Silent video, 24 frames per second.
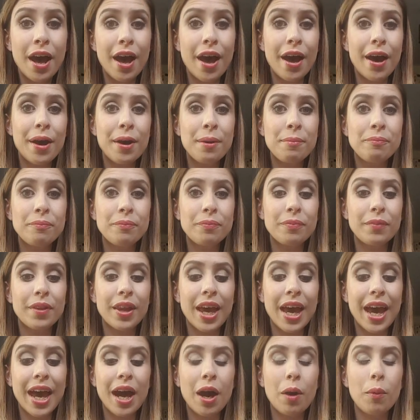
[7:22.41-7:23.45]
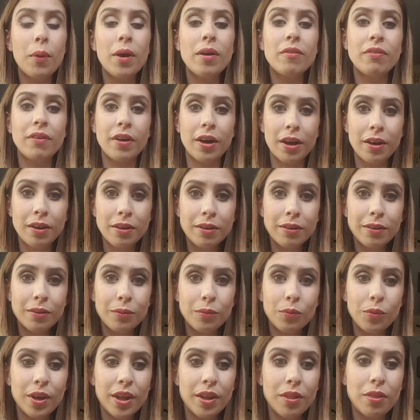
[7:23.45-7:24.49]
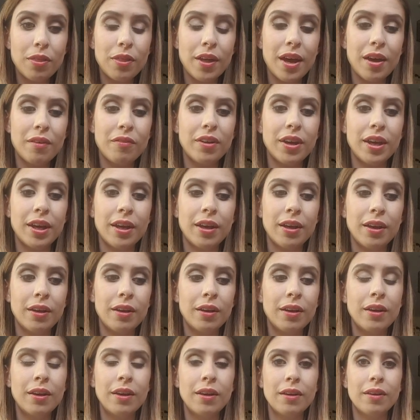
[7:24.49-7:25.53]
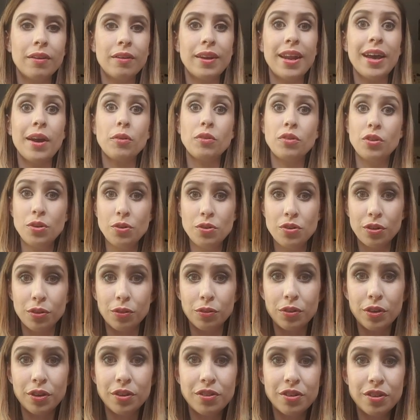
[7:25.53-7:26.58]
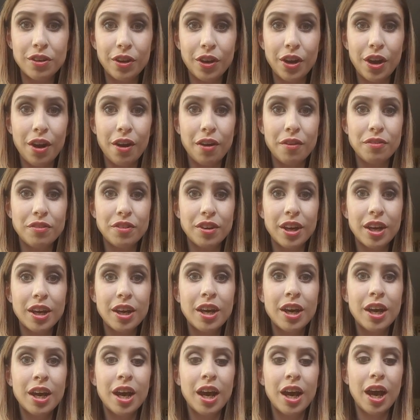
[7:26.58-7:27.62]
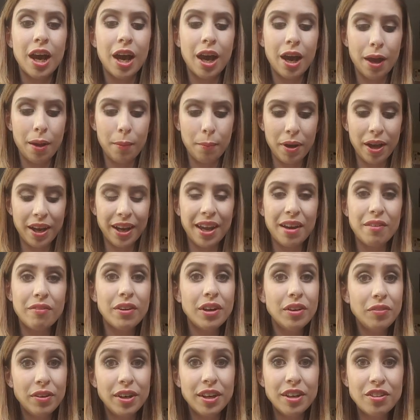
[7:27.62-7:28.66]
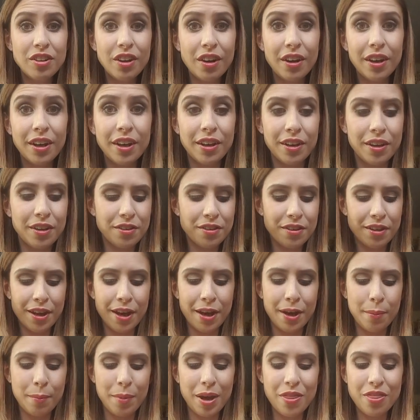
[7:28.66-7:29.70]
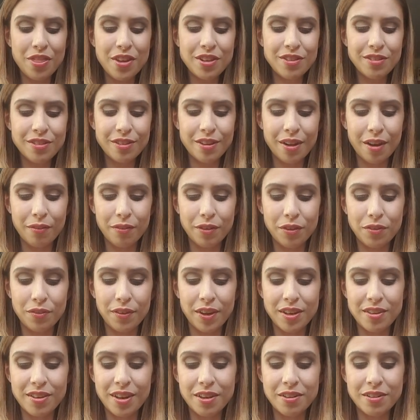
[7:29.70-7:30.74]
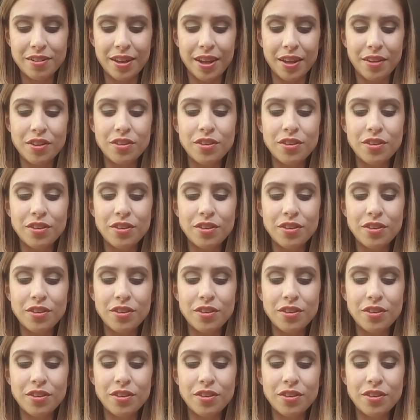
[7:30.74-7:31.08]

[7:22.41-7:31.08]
However, with having now 2 children to look after, I get very, very tired, and this stuff is fantastic.